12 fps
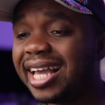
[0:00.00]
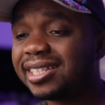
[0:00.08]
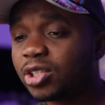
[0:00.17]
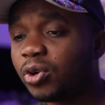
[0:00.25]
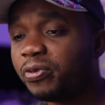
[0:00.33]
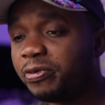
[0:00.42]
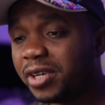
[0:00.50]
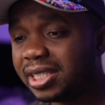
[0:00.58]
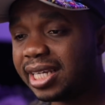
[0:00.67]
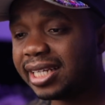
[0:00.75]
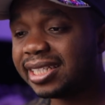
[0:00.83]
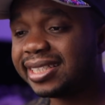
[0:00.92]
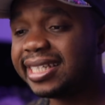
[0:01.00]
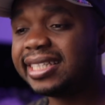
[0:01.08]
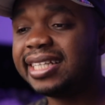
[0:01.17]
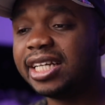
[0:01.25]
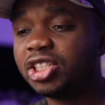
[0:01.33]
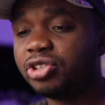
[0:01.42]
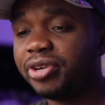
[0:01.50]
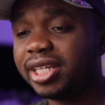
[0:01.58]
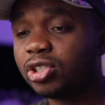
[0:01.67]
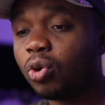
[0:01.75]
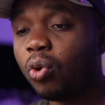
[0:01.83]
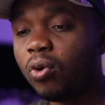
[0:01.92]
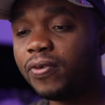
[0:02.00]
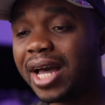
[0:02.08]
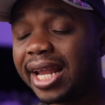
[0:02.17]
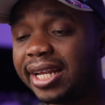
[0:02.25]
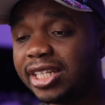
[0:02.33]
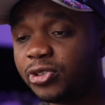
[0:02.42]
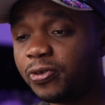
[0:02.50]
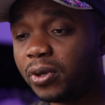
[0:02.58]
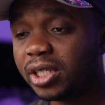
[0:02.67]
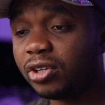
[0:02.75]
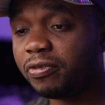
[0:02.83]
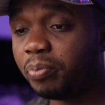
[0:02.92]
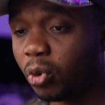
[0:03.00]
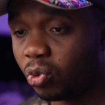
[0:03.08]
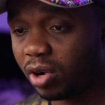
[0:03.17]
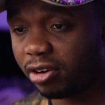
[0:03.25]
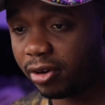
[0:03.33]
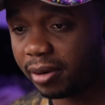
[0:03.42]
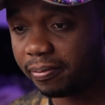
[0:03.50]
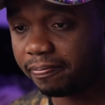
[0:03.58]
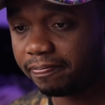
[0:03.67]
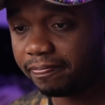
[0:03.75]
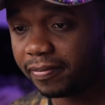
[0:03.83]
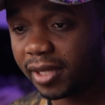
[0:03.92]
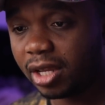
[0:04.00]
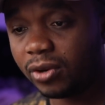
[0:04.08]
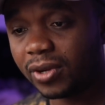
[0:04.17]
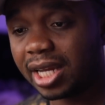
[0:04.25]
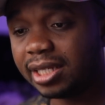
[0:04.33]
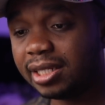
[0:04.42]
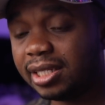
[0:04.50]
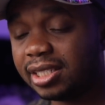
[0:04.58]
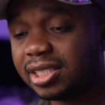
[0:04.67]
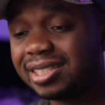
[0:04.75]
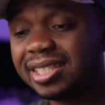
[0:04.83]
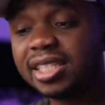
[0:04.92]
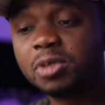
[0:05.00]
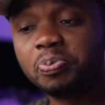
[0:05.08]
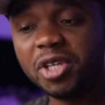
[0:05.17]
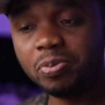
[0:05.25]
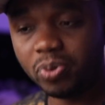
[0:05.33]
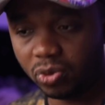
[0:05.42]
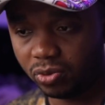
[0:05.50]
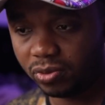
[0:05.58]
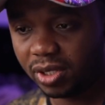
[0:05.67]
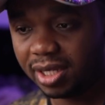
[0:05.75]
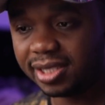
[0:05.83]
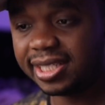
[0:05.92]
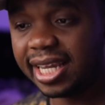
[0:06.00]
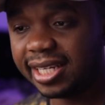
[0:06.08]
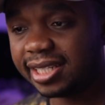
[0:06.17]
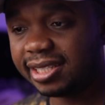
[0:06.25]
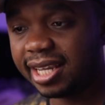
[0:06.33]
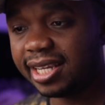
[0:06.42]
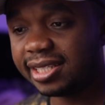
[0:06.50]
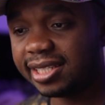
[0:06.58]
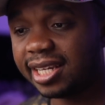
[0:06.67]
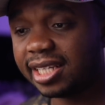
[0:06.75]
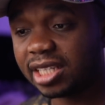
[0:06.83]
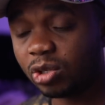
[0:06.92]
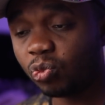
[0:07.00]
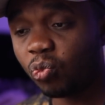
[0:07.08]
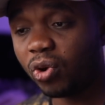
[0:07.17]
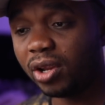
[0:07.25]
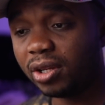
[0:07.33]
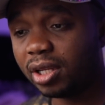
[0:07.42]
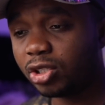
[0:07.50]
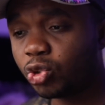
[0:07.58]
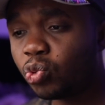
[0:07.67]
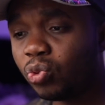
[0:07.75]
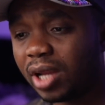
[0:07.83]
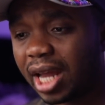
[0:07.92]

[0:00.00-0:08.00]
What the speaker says: has convicted 6 Nigerians over alleged funding of Boko Haram. Look at the list. 6 people. 10 years, and 2